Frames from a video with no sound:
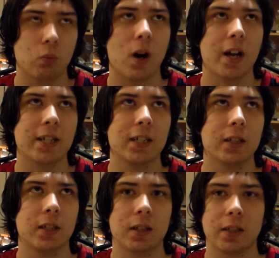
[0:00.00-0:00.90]
why
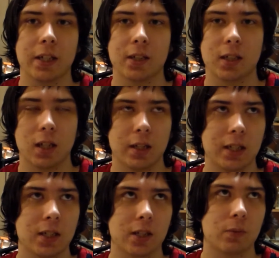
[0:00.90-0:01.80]
he thinks
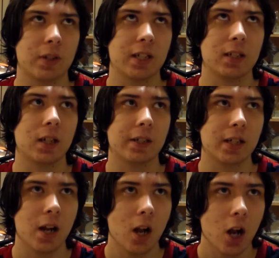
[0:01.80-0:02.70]
he does what he
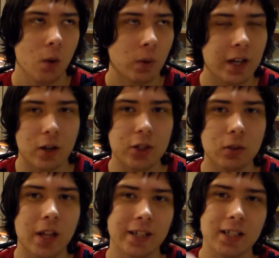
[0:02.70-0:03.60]
does. What I
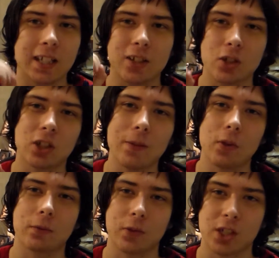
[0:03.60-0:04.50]
also like is that there's a
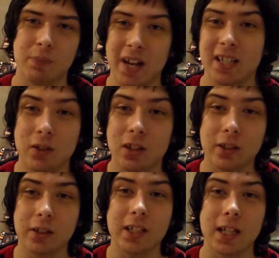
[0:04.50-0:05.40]
level of respect. You
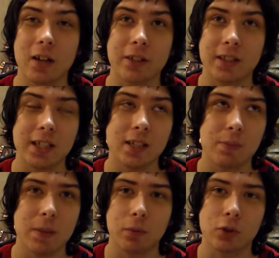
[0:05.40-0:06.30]
can clearly tell that
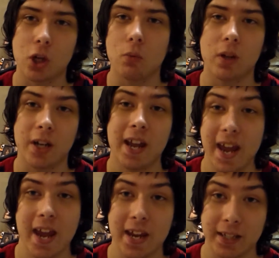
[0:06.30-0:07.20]
these people don't want to,
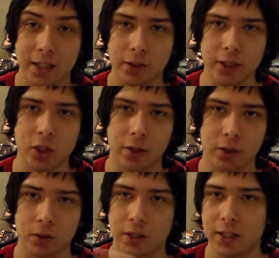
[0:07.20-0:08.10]
A, kill each
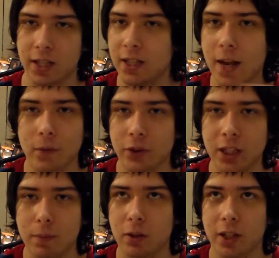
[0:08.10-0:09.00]
other. They never
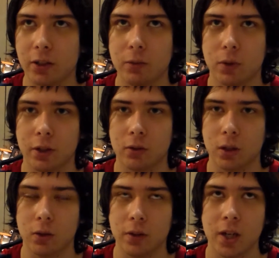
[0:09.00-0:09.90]
think about killing one of
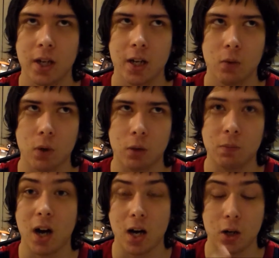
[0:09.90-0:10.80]
their own.
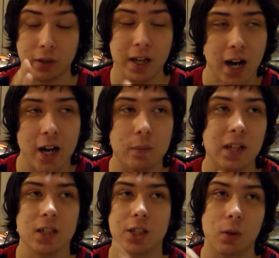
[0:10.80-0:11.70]
Well, okay, Iron
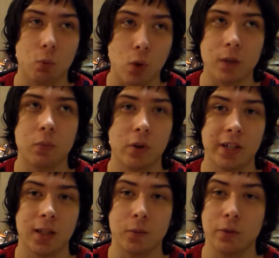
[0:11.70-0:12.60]
Man does at one
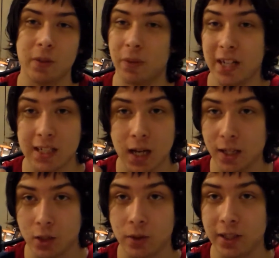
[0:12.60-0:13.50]
point in the movie, but it's
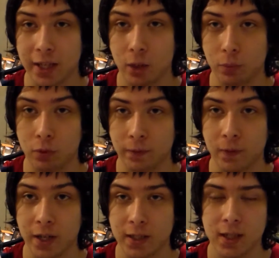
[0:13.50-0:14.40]
not during the airport
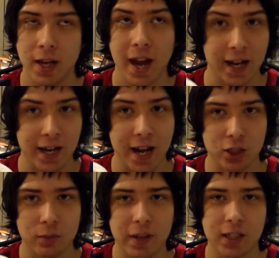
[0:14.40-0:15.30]
fight. And it
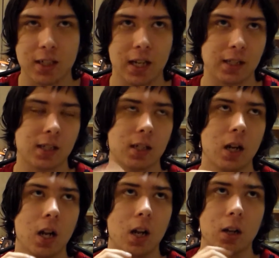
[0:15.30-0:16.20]
actually makes
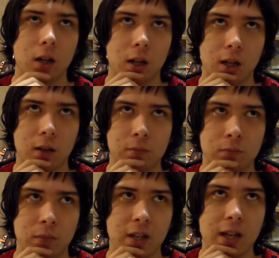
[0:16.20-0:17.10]
sense.
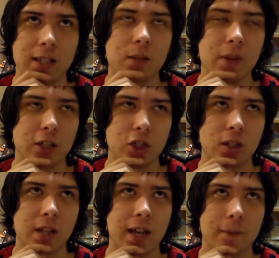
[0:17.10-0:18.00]
Not to
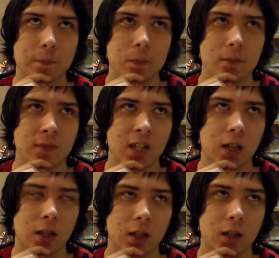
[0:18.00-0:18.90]
mention that,
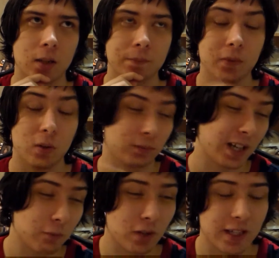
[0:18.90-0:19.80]

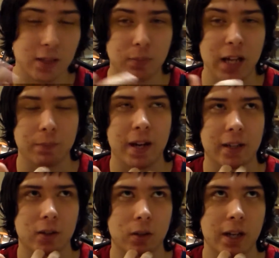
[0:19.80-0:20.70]
okay, well, I guess Black
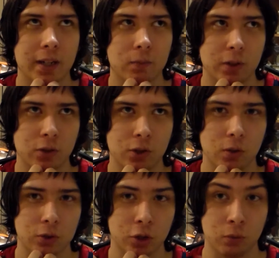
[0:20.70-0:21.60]
Panther and Winter
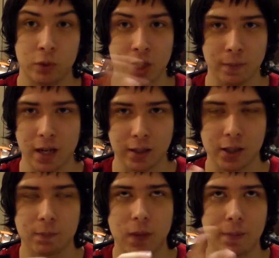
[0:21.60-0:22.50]
Soldier, which I'm not
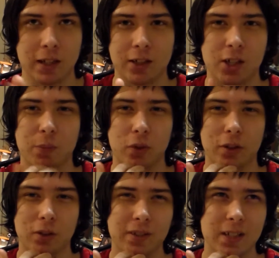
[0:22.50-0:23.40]
gonna
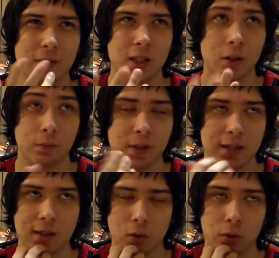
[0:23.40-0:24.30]
spoil, even though
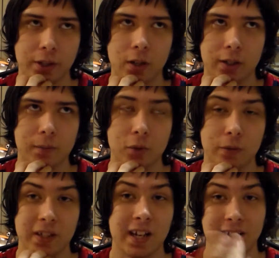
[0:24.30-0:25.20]
it's early on in the
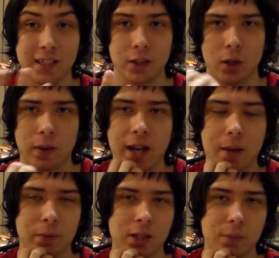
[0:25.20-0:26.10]
movie, and I think you know what
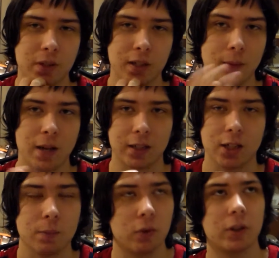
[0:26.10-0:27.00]
happens, but I'm not
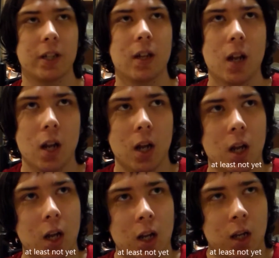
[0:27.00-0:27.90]
gonna spoil it.
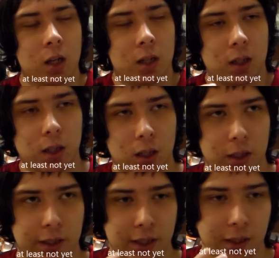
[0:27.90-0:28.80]

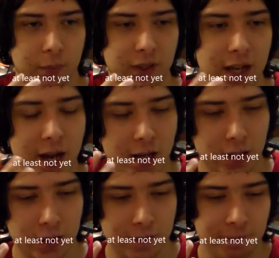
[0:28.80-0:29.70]
But
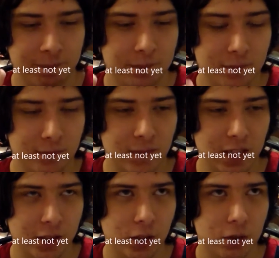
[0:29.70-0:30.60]
yeah,
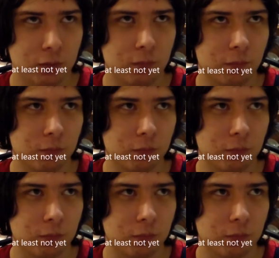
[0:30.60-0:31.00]
so